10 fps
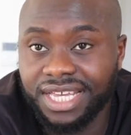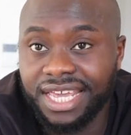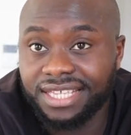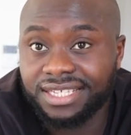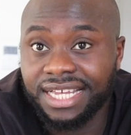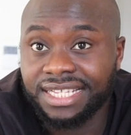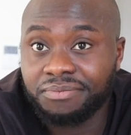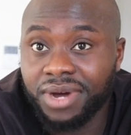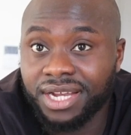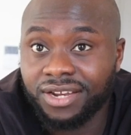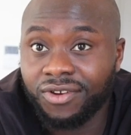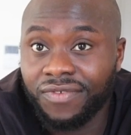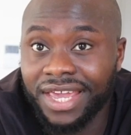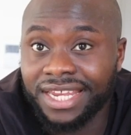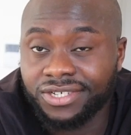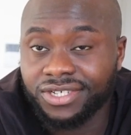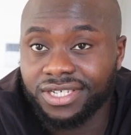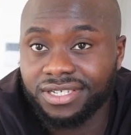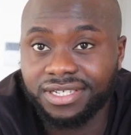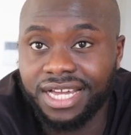kids, they demand a lot of
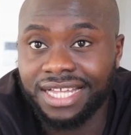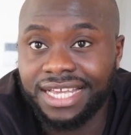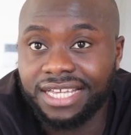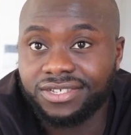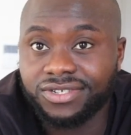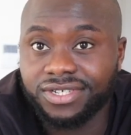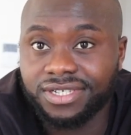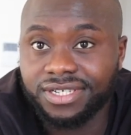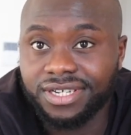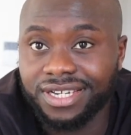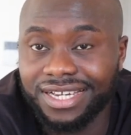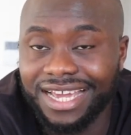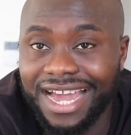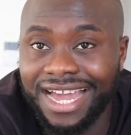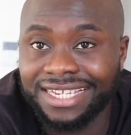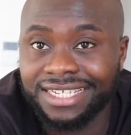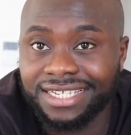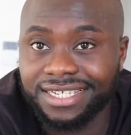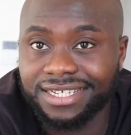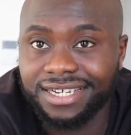energy, attention,
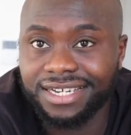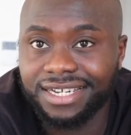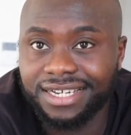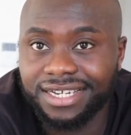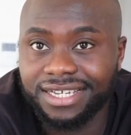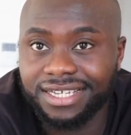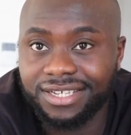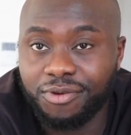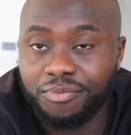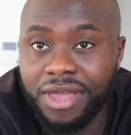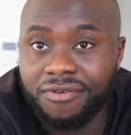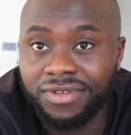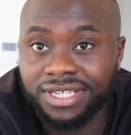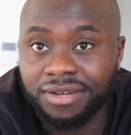and some parents